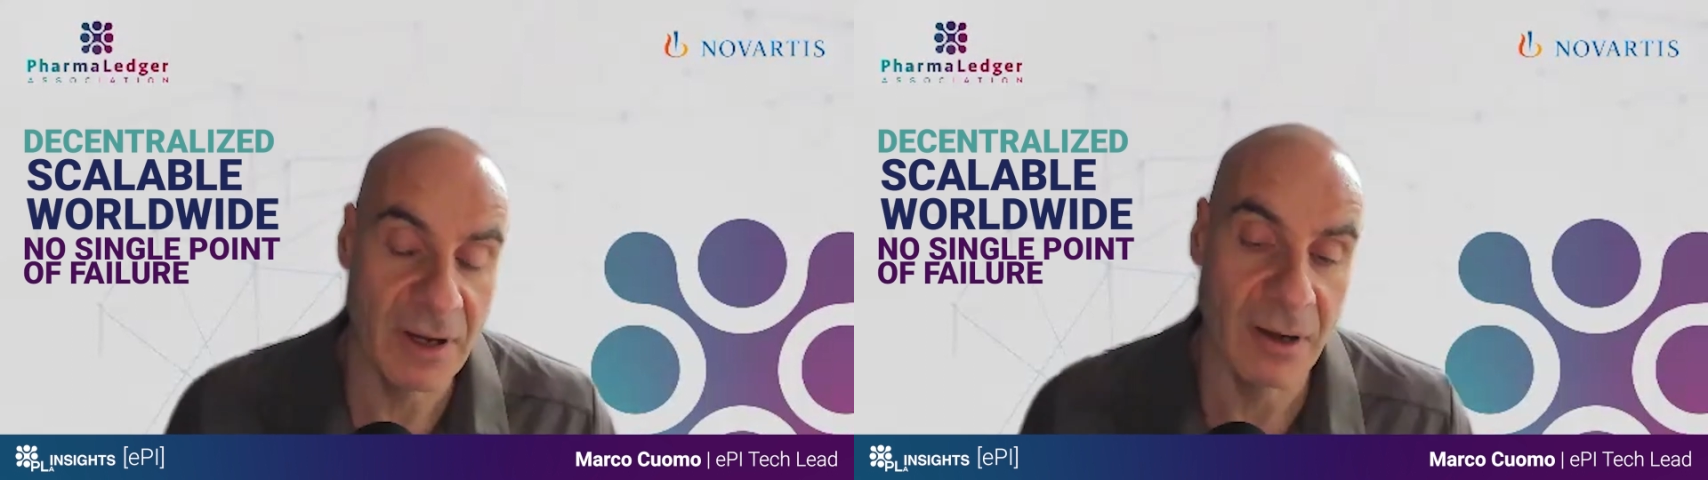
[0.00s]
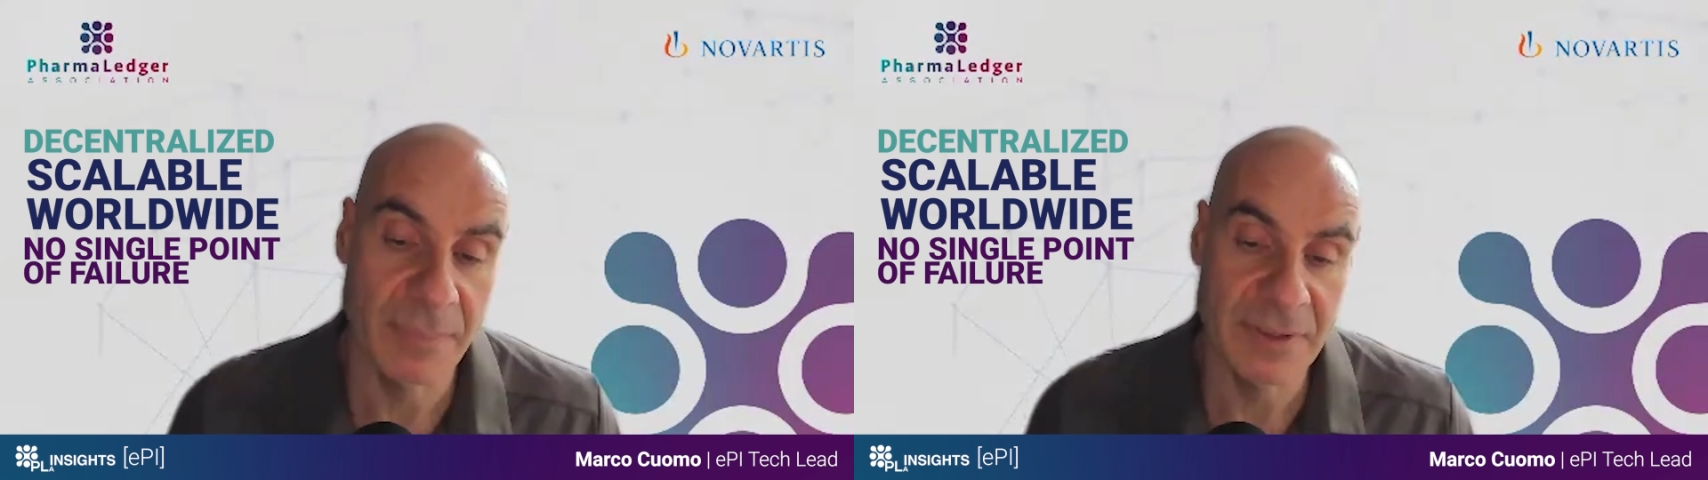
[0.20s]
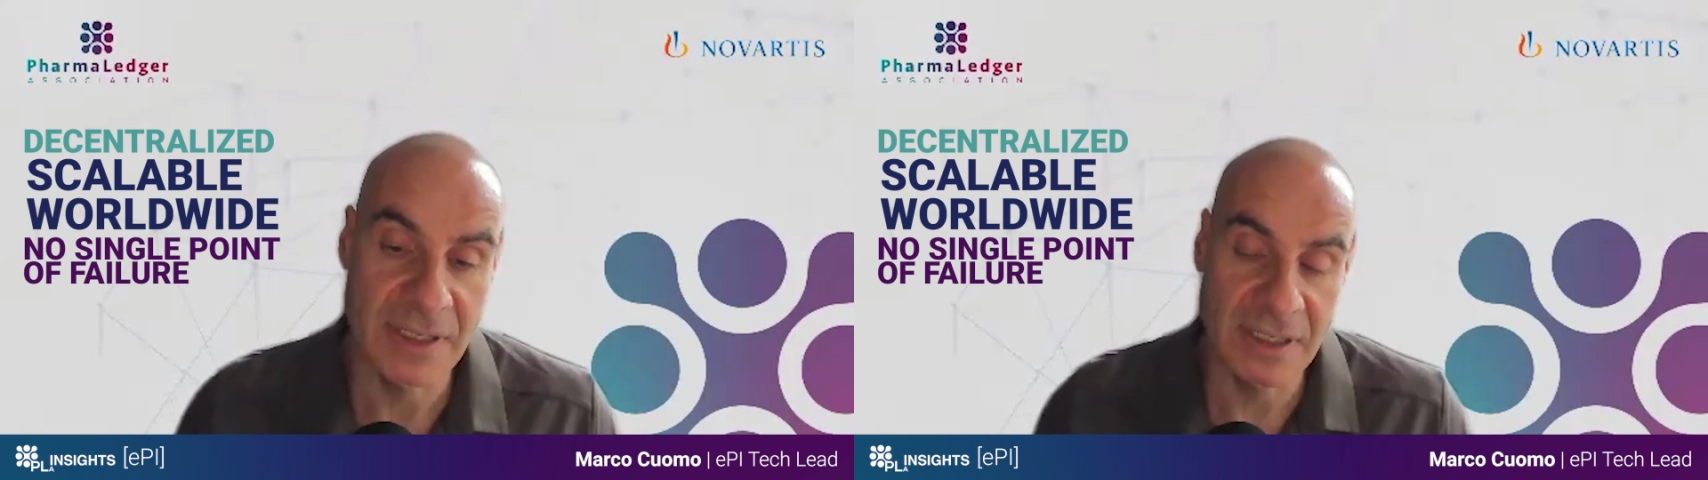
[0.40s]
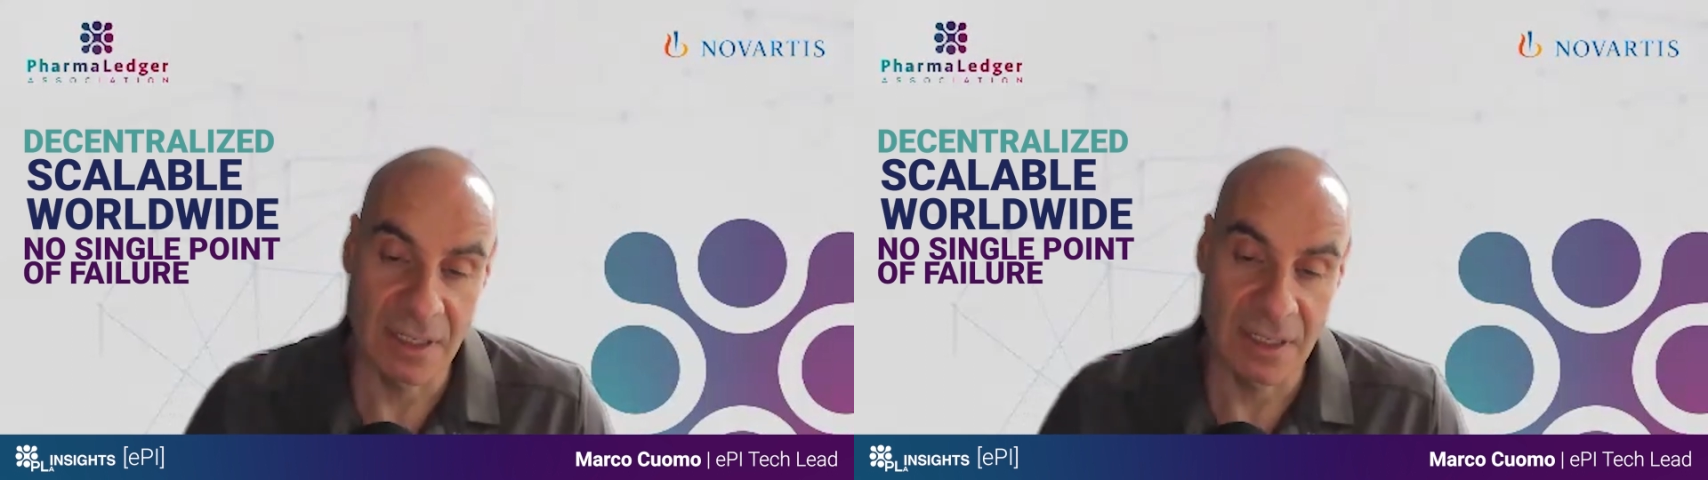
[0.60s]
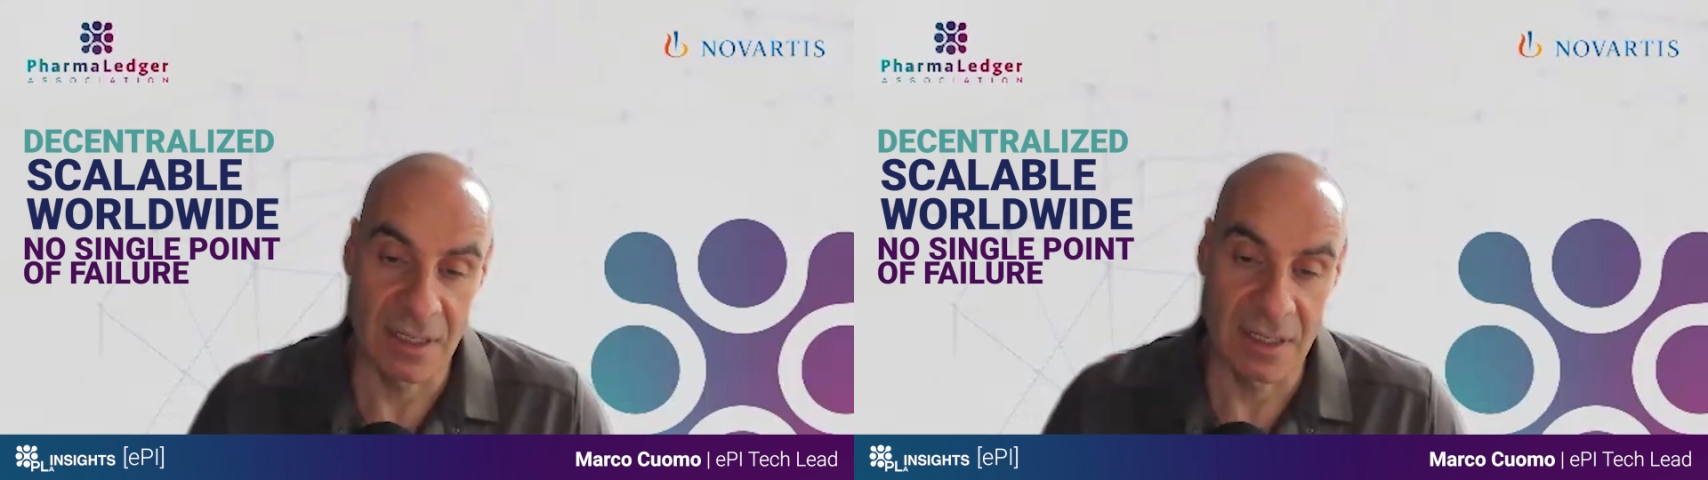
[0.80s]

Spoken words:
company